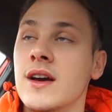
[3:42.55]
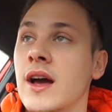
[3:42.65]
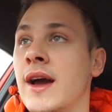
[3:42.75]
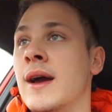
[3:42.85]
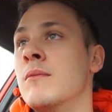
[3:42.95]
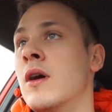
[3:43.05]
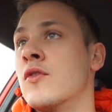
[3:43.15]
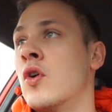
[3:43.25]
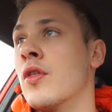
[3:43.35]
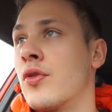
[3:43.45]

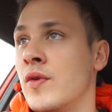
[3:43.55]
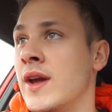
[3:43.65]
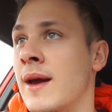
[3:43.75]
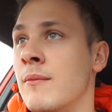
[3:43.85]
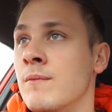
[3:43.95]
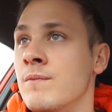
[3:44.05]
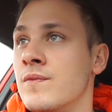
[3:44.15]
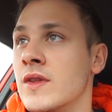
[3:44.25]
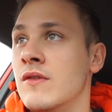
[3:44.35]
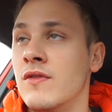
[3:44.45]
I've got 3M
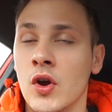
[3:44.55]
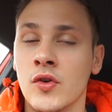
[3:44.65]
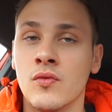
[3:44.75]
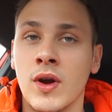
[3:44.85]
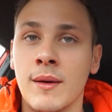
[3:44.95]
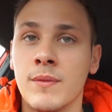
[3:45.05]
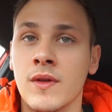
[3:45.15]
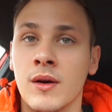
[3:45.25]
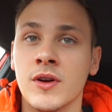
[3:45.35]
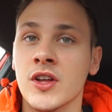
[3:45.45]
vinyl wrap
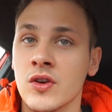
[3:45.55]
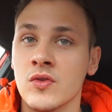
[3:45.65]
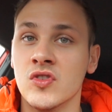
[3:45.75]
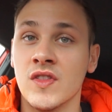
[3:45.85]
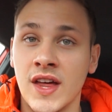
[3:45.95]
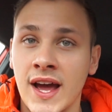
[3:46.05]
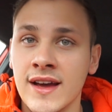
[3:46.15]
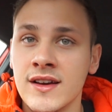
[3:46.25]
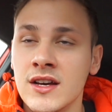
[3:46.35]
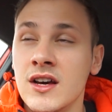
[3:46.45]
that I'm going to use on that.
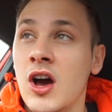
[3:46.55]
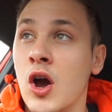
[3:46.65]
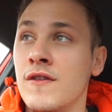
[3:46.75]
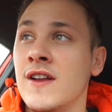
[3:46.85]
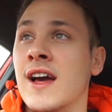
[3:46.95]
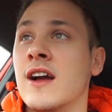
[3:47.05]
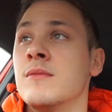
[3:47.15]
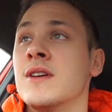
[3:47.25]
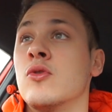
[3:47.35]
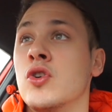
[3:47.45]
Hopefully that
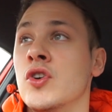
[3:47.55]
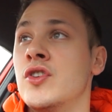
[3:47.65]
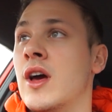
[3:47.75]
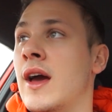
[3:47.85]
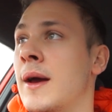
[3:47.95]
comes out good.